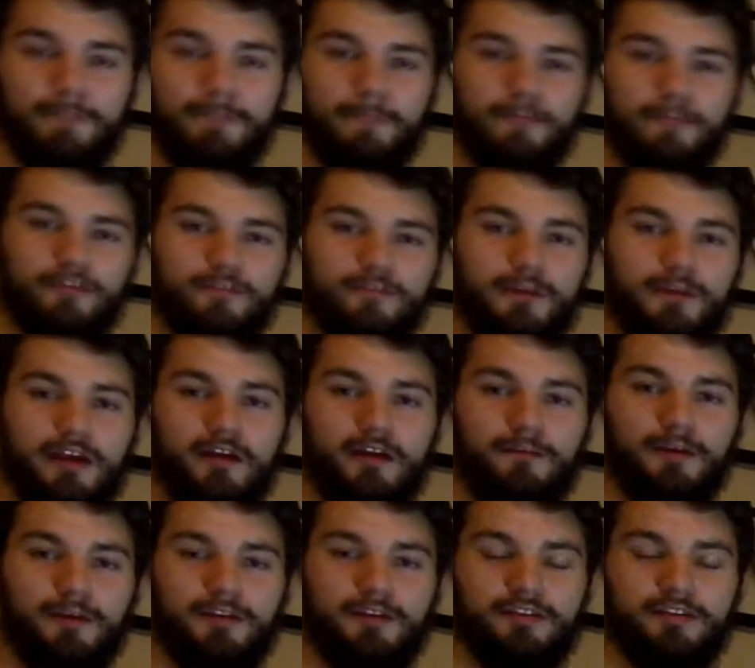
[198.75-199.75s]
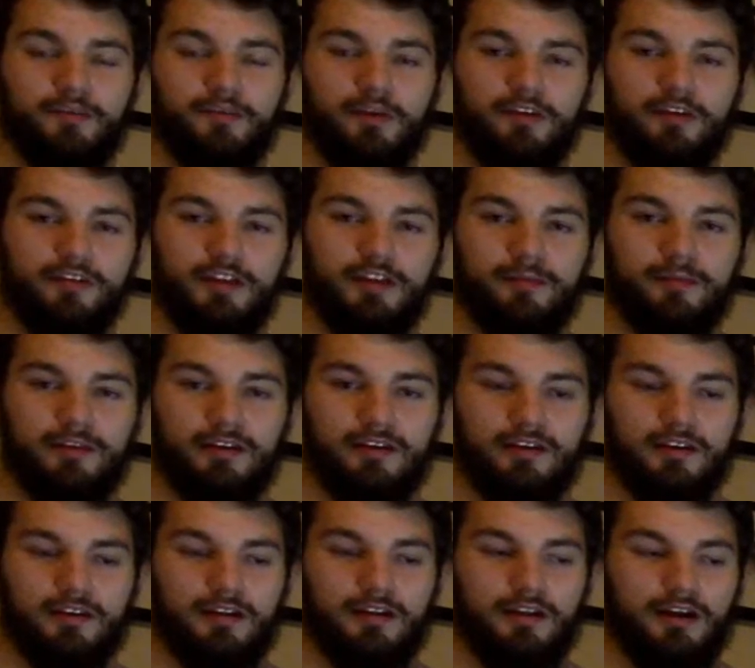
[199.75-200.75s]
which is basically where it's going to be
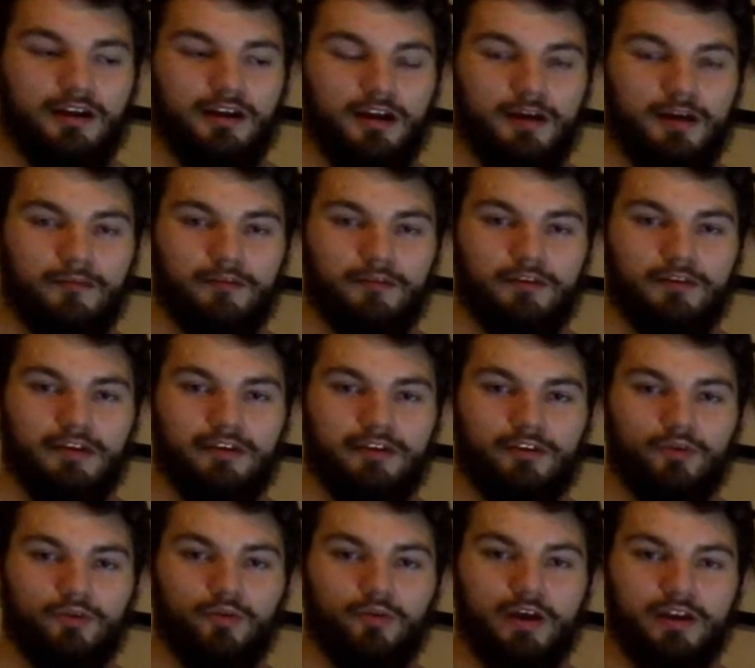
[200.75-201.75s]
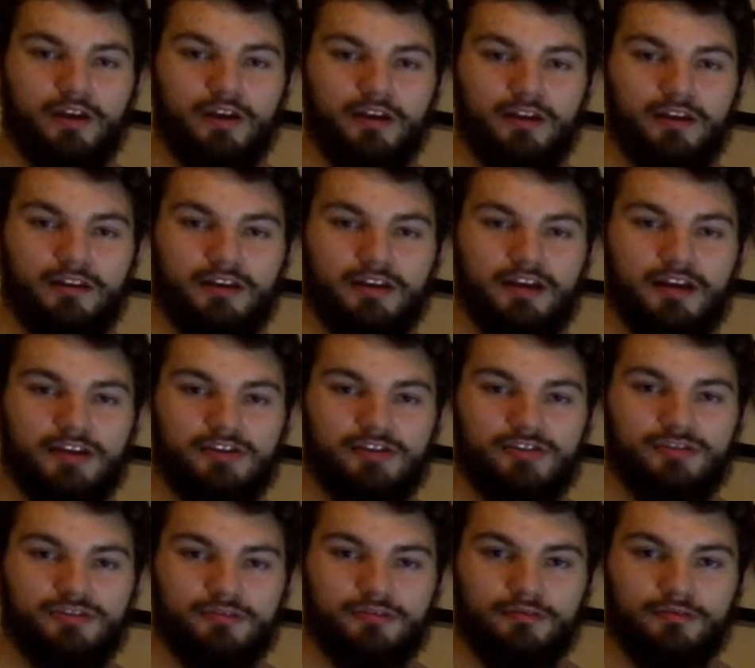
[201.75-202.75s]
either quite a large